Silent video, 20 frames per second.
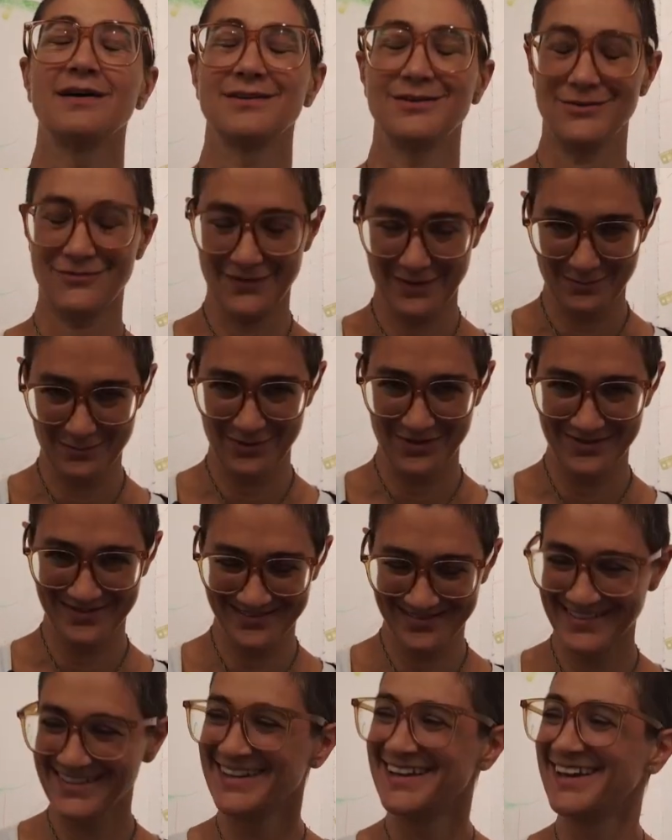November.
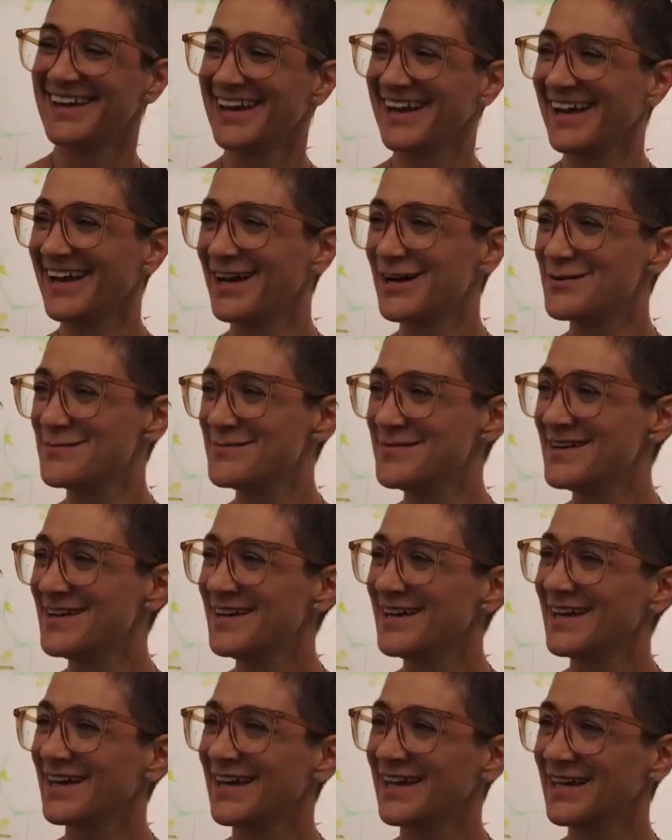
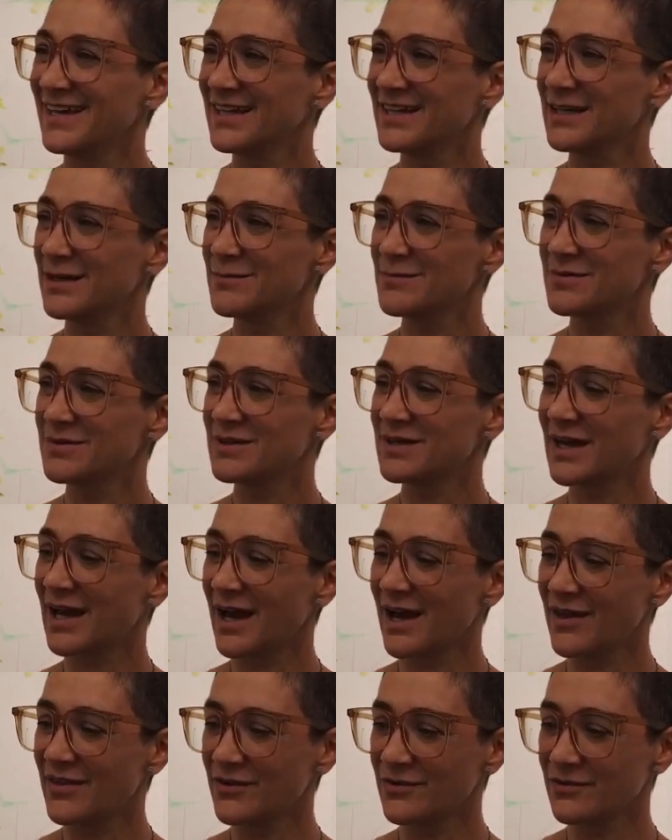And I'm
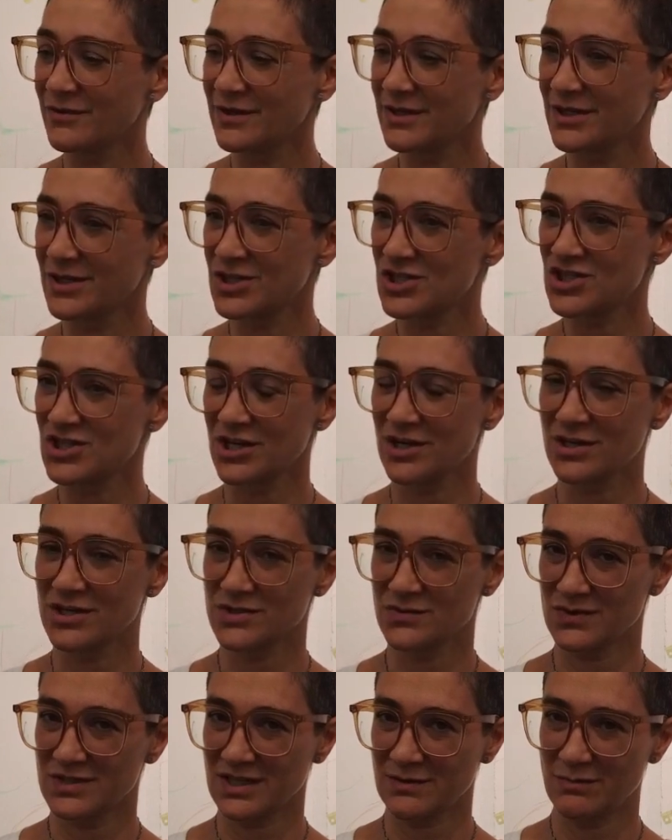gathering
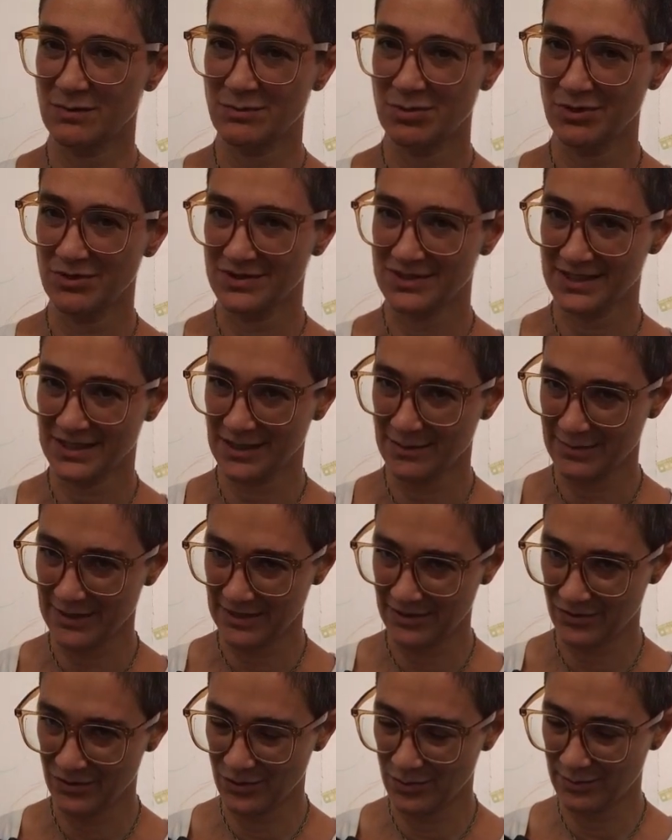shares, which I've been posting
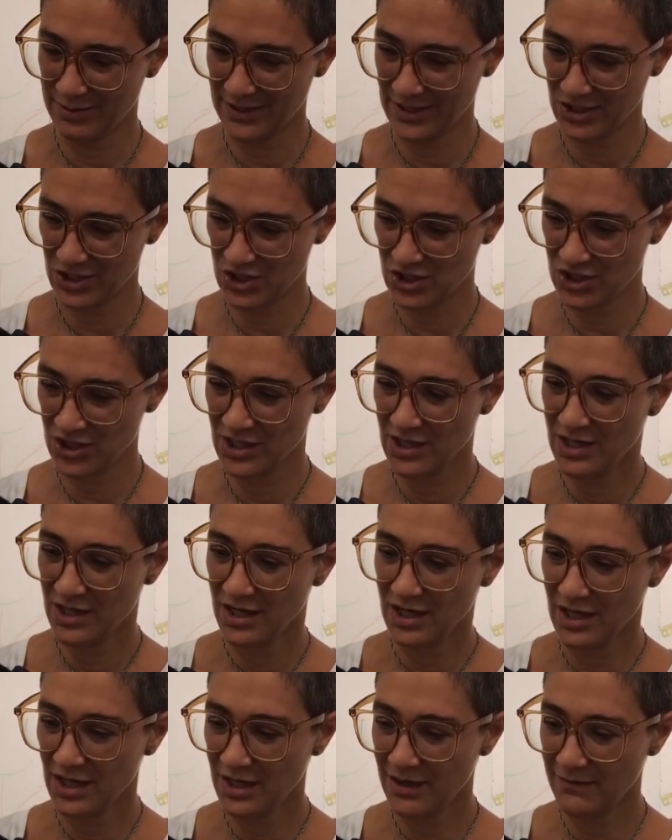about a whole bunch,
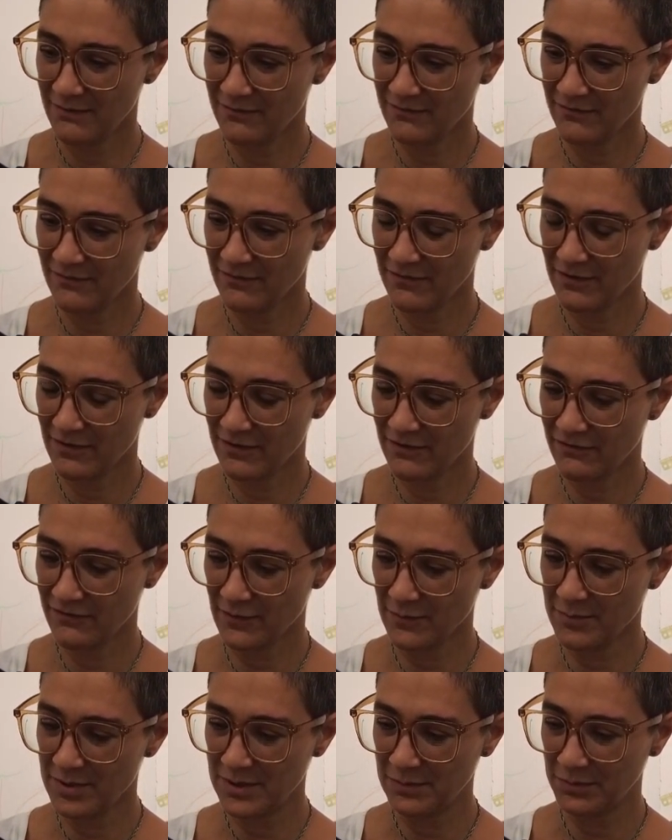
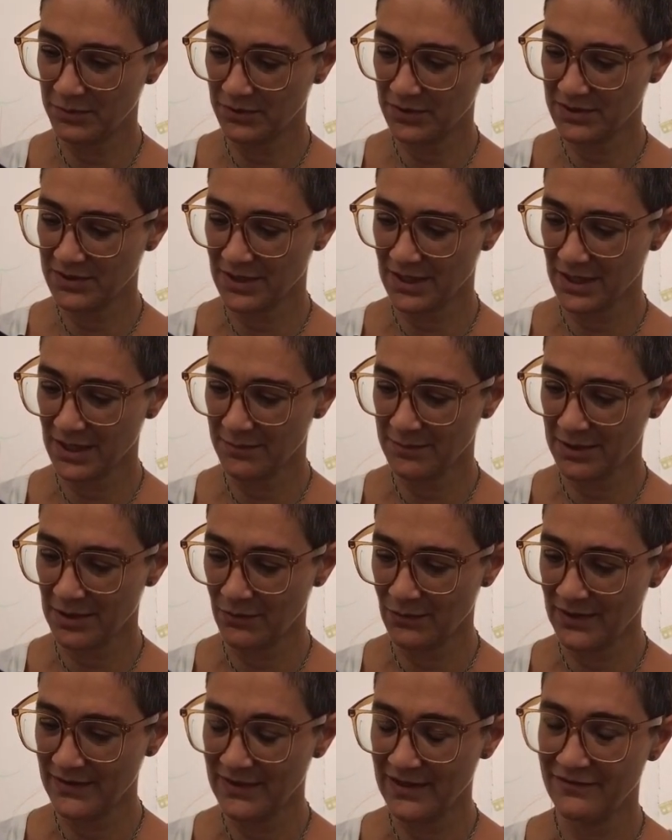from people to talk about
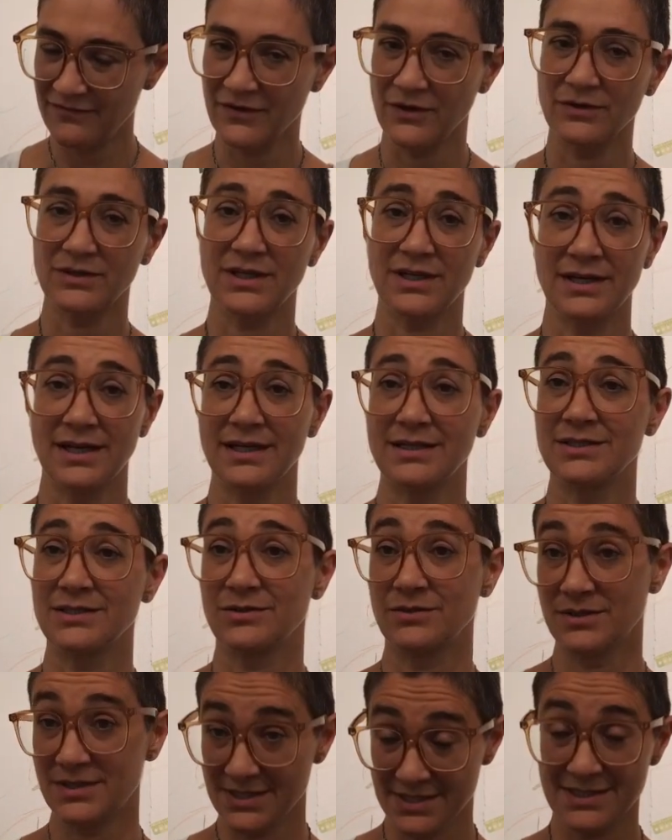when they felt connected
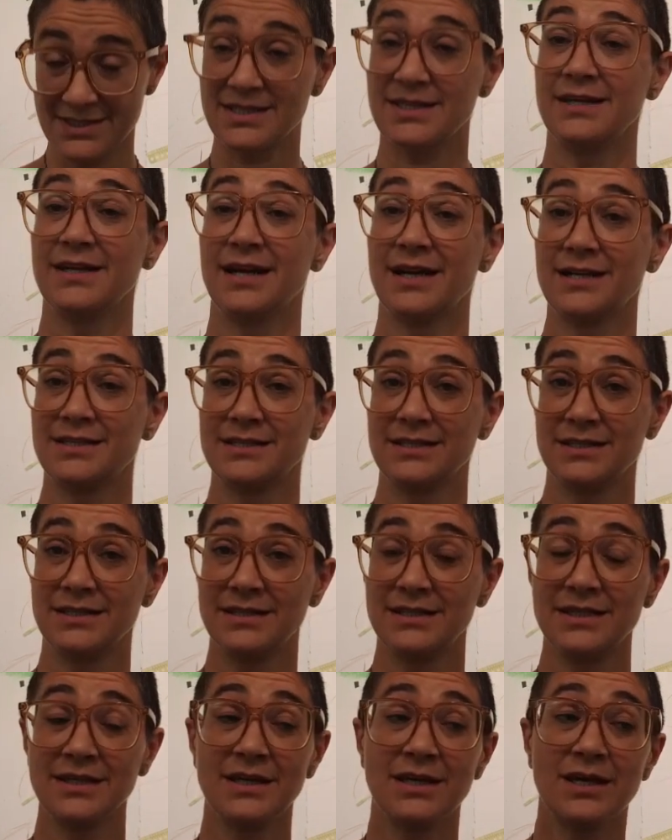or disconnected,